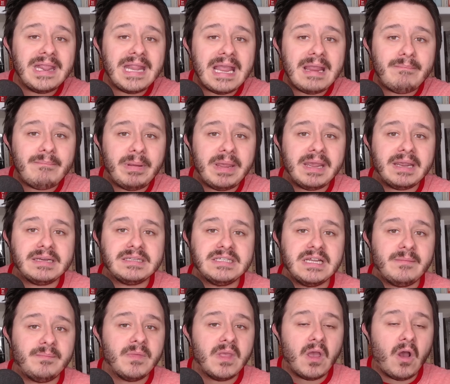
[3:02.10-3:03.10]
they picked
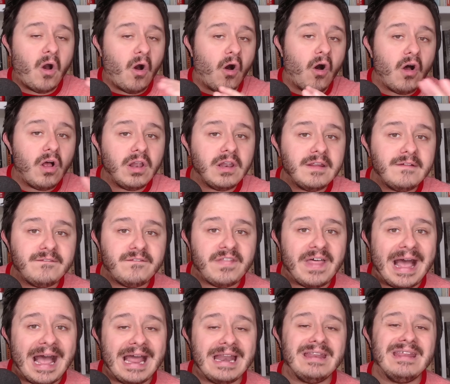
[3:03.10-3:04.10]
him, all of
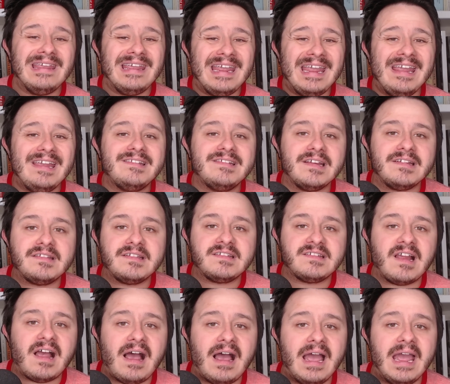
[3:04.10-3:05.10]
that is a
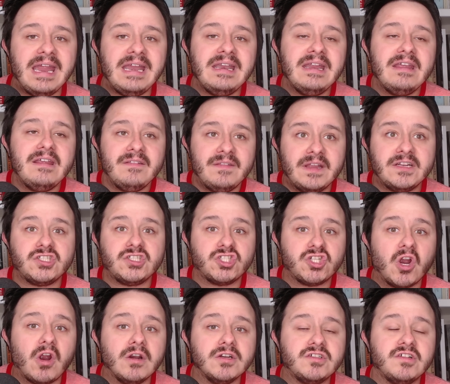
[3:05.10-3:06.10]
sign that
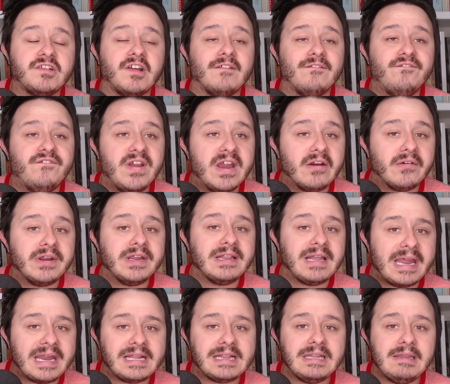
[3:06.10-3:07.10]
charges are very
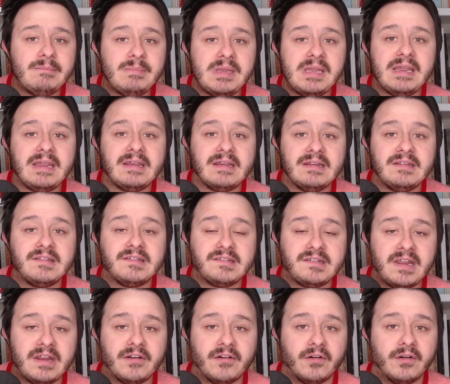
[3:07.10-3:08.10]
likely being
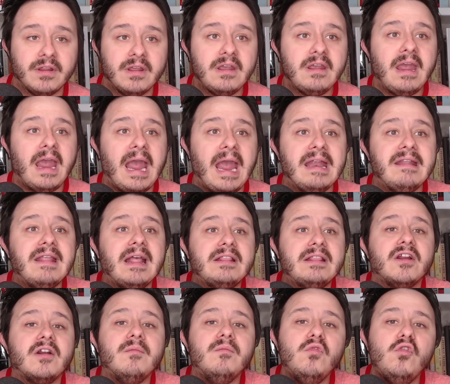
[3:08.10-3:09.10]
considered and that
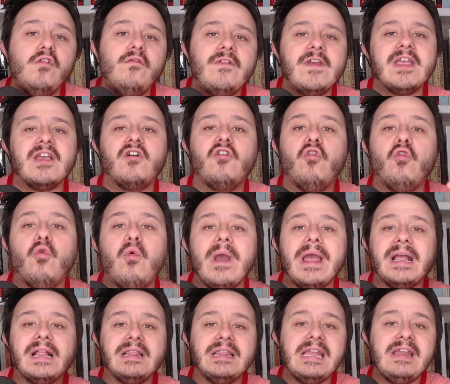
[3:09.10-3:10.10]
they're moving
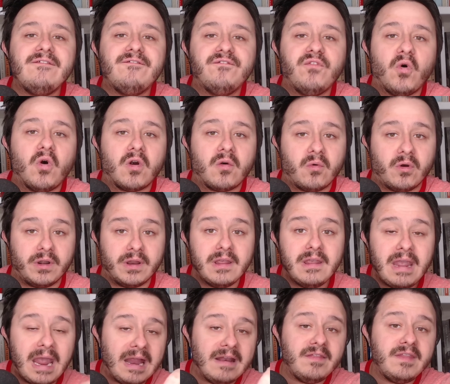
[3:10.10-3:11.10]
quickly forward.
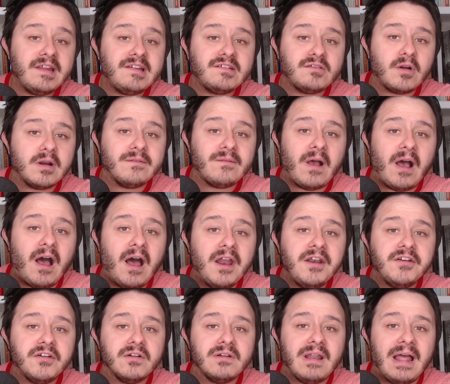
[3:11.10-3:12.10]
And this sort of
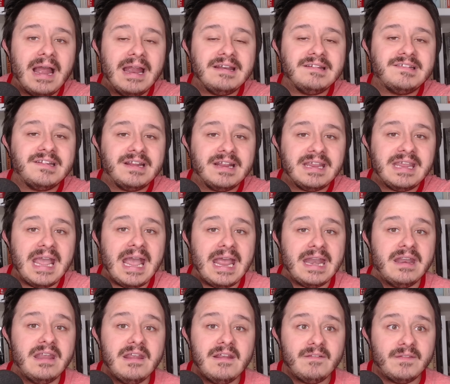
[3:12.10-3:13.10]
underlines it
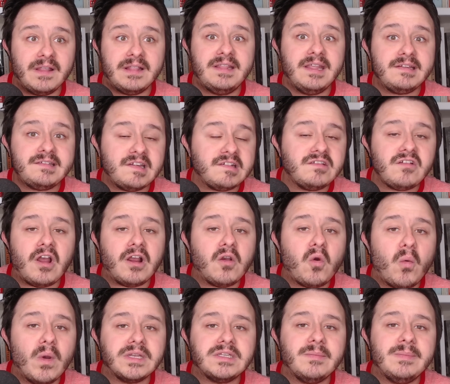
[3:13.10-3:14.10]
again that this is not
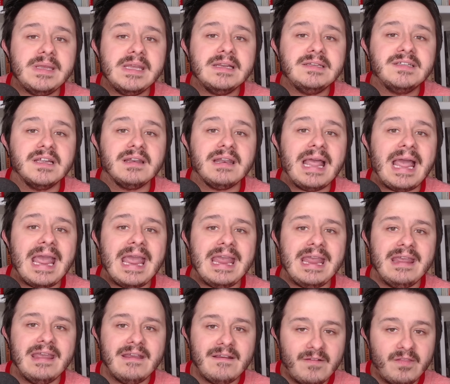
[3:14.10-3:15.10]
going to be a
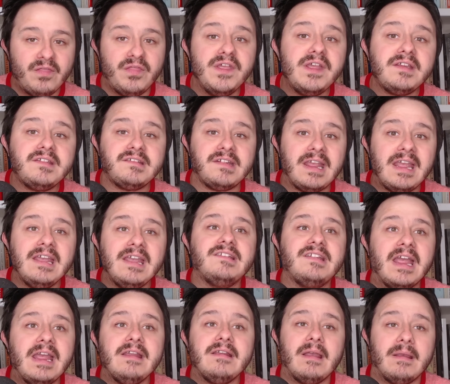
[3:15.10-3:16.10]
delay, this is
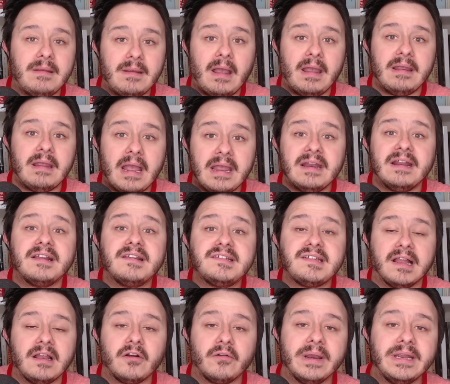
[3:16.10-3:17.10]
a, a an
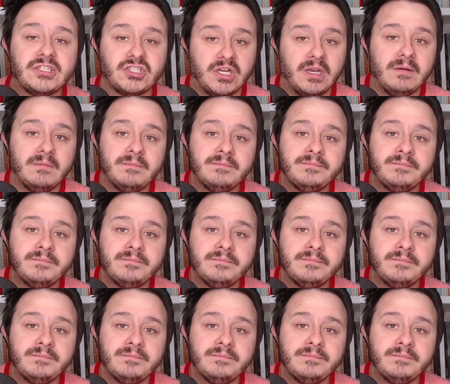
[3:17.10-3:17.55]
acceleration.